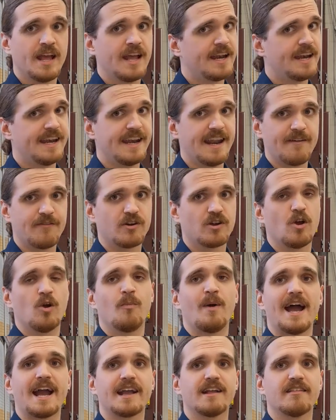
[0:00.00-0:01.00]
Never go
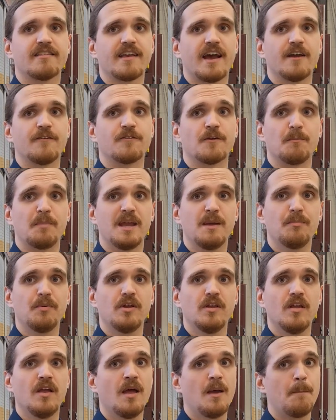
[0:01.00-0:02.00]
back inside for
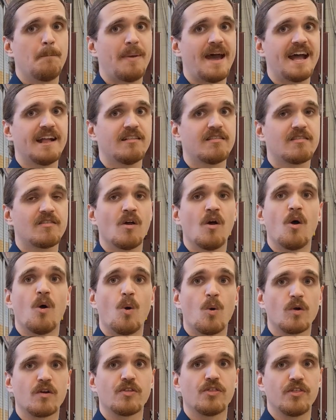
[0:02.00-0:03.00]
people, pets,
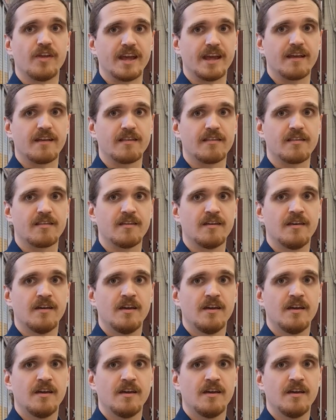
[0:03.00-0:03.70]
or things.